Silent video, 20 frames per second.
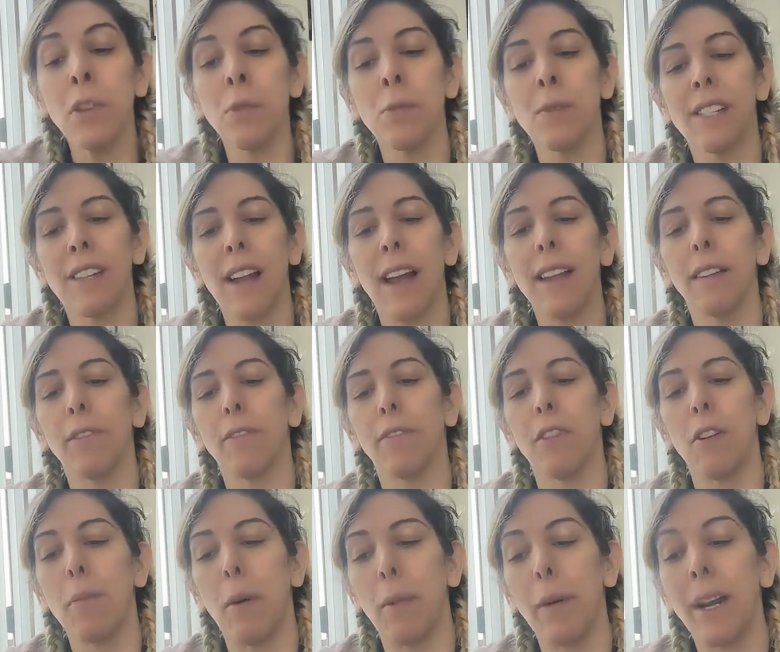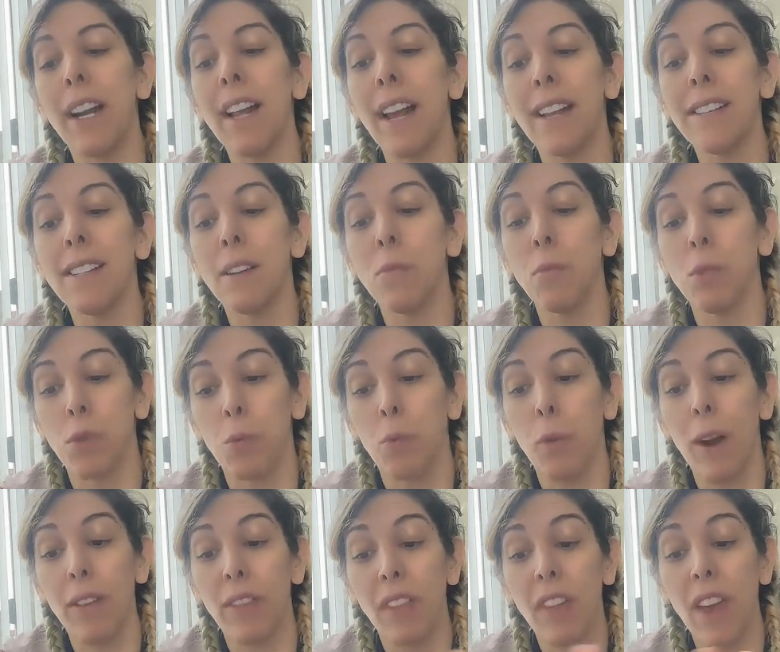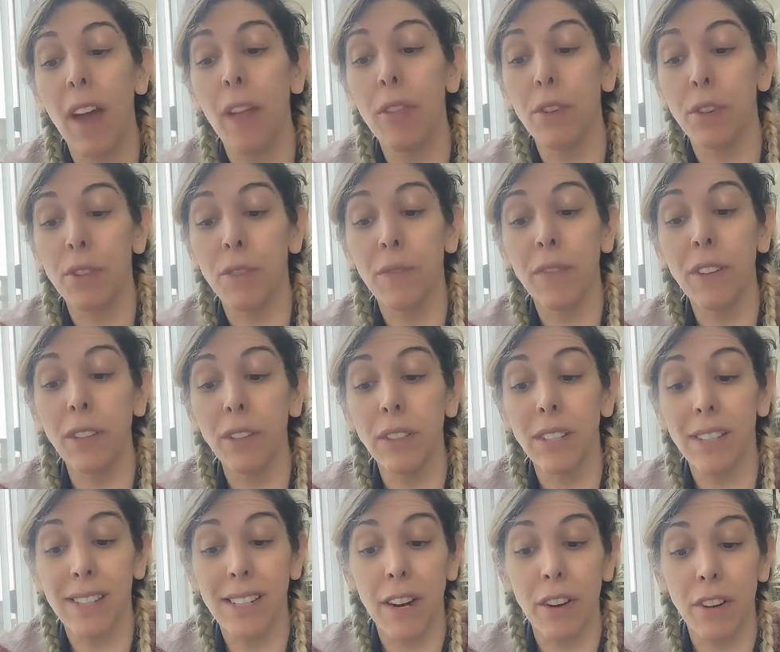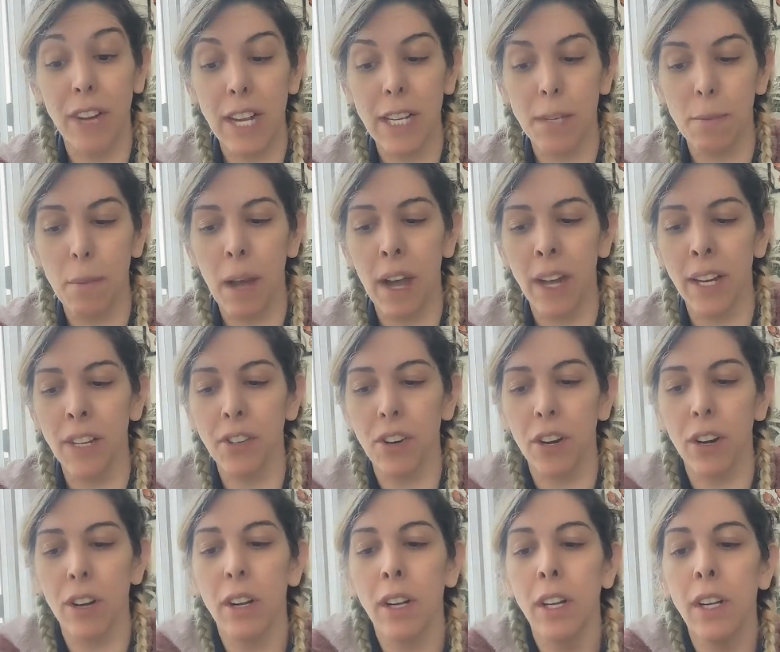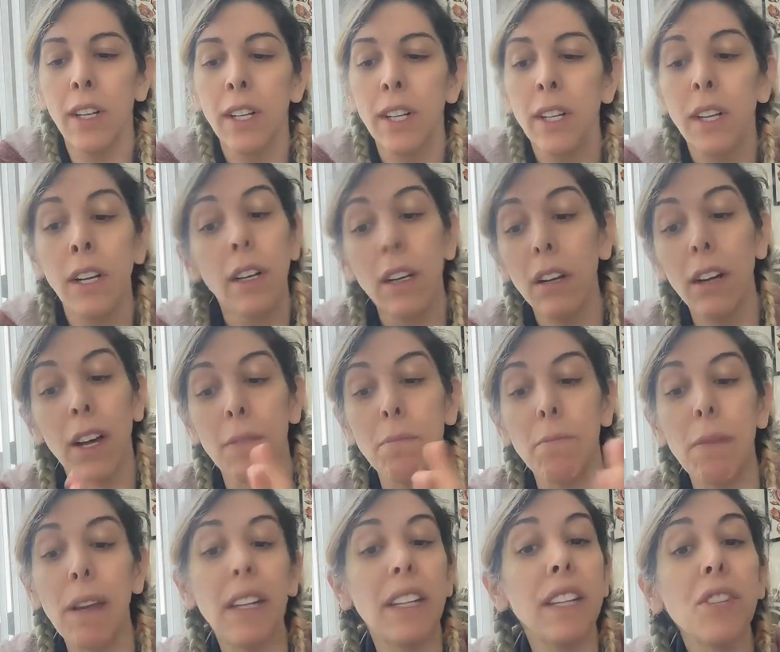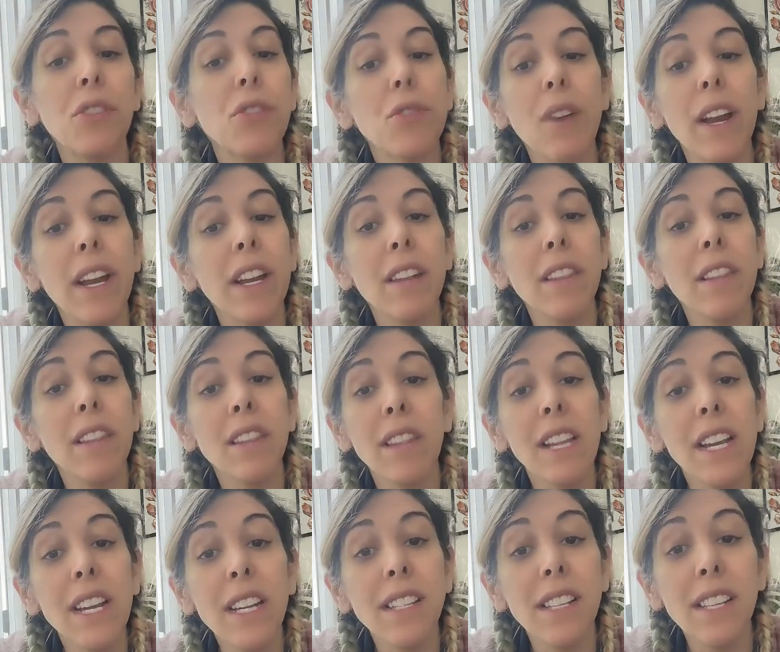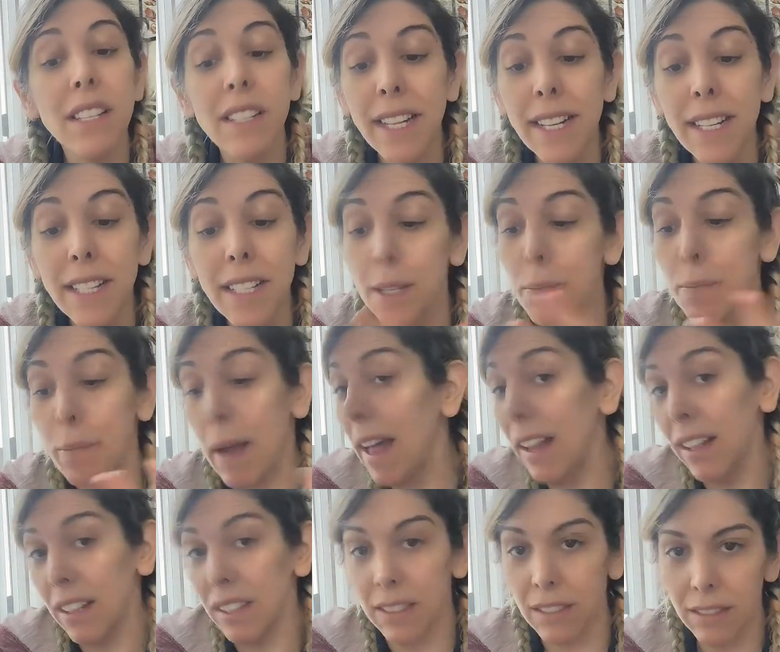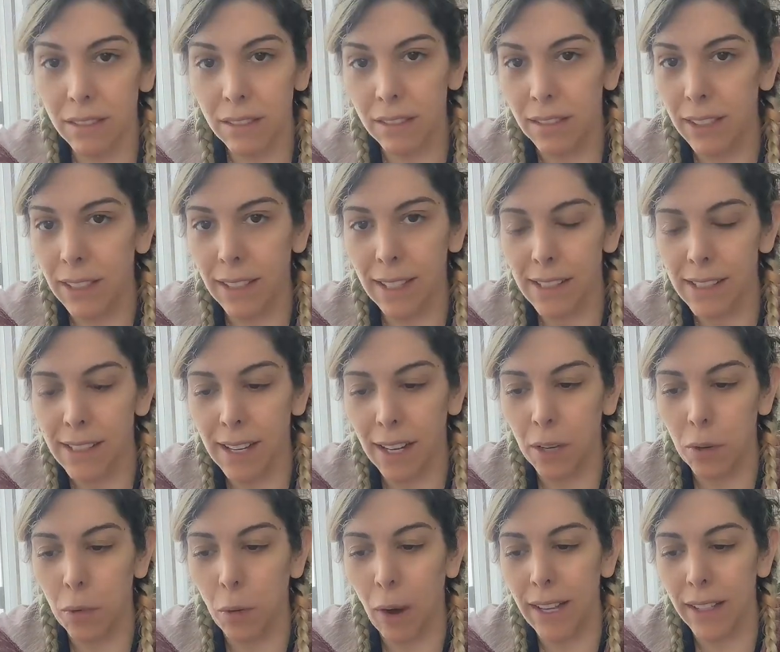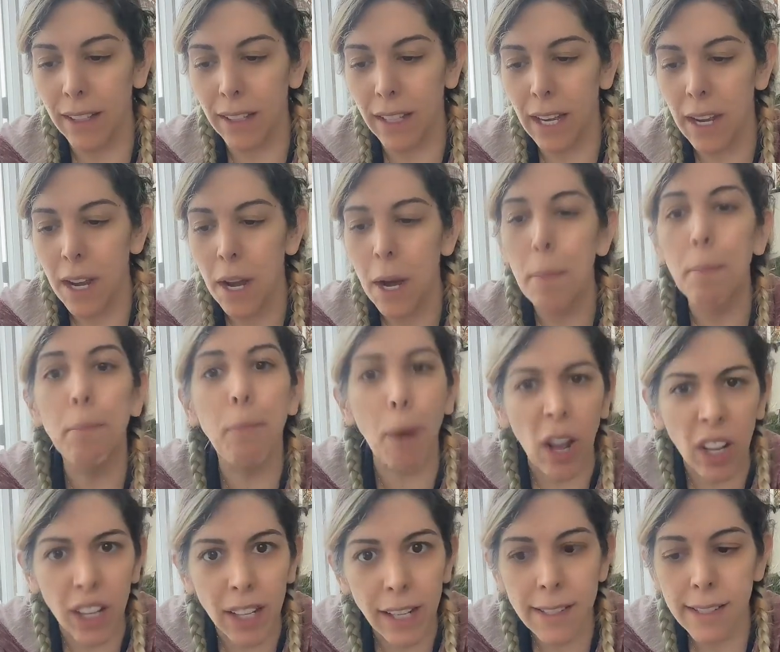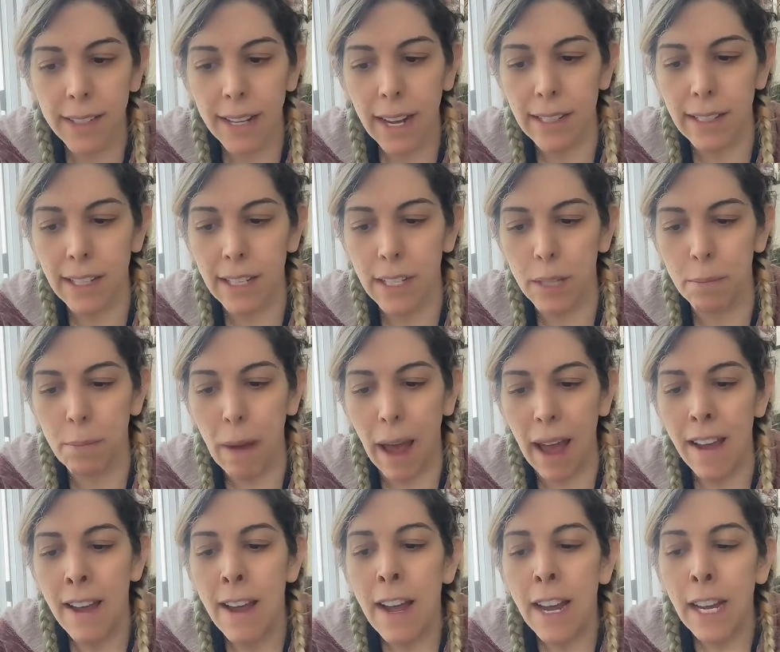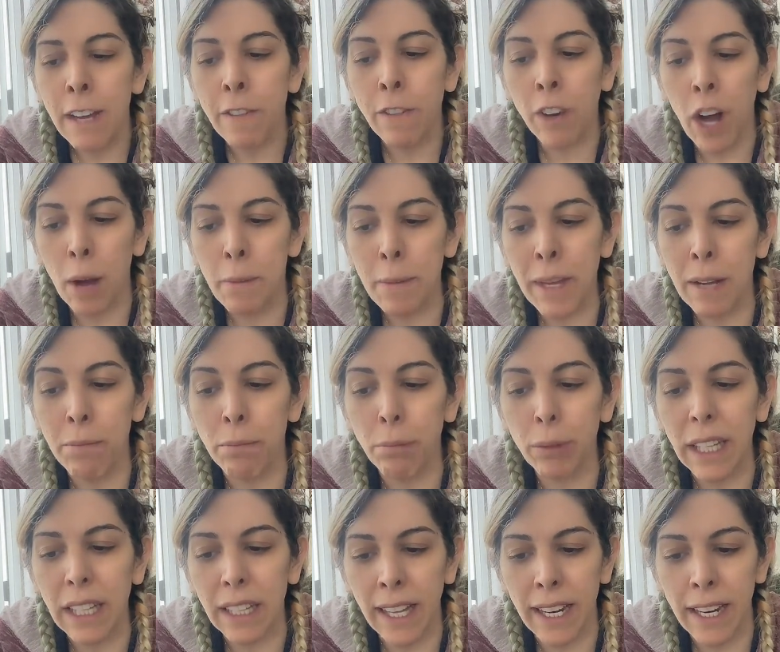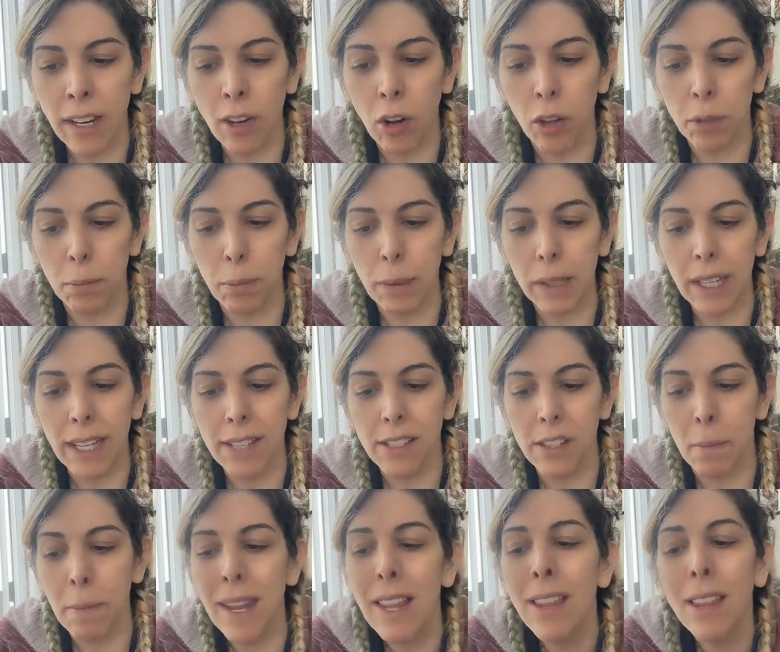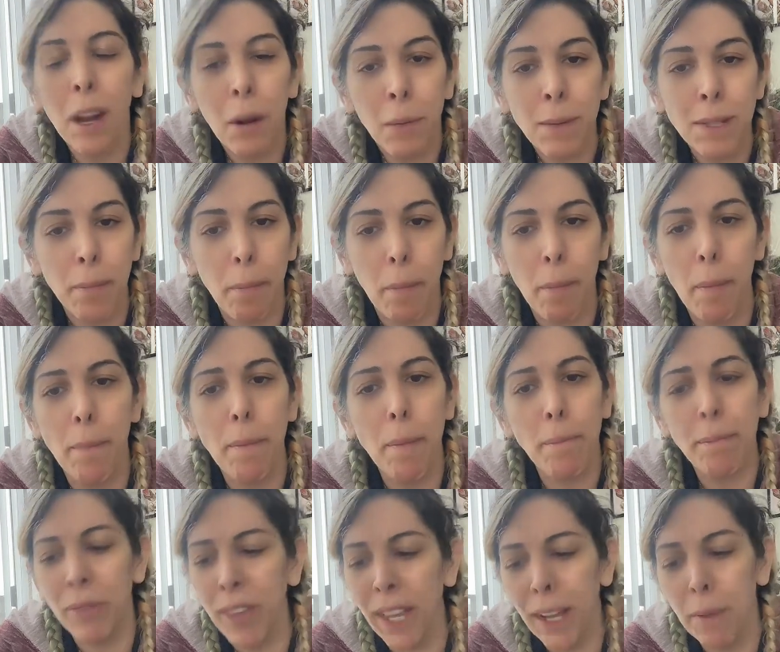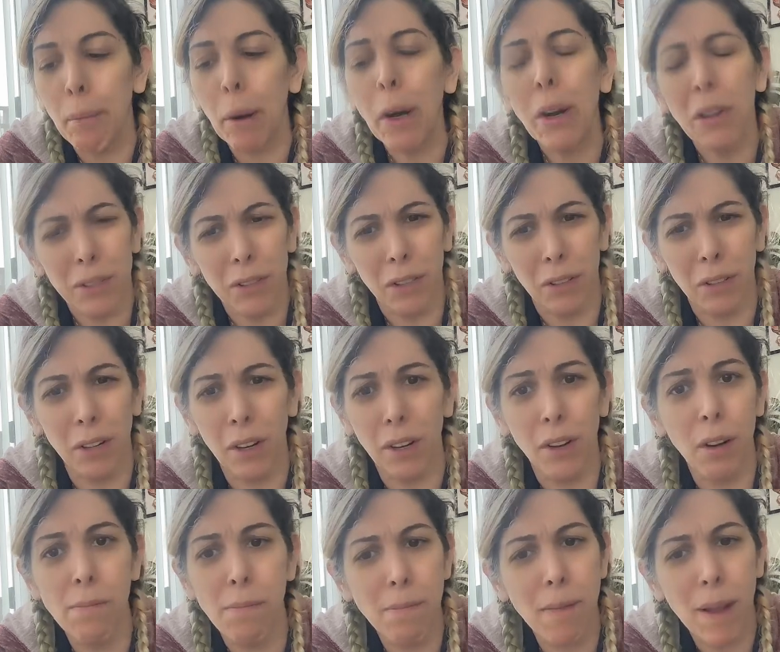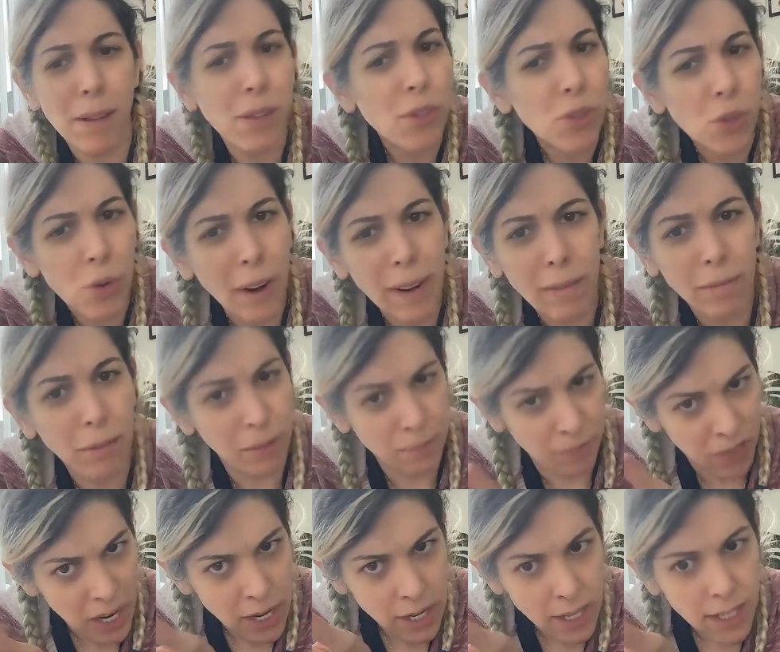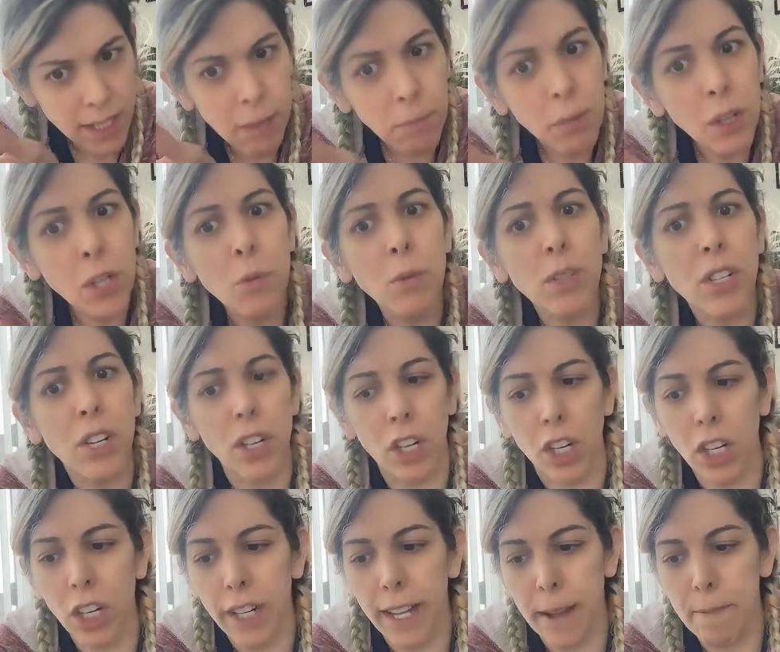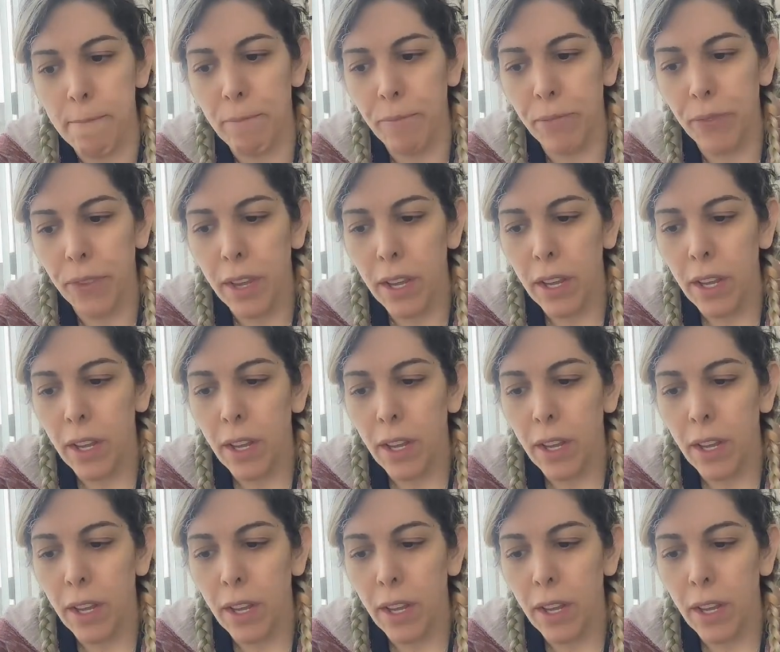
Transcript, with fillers: Lilith was silent for a moment, and Essie was aware that the others filled the staircase behind her. I merely strengthened the existing spell, Lilith said quietly. Bollocks, Essie spat. He forgot me completely and he called the police on me. He thought it was a, like a burglar or a, a someone who was going to hurt him.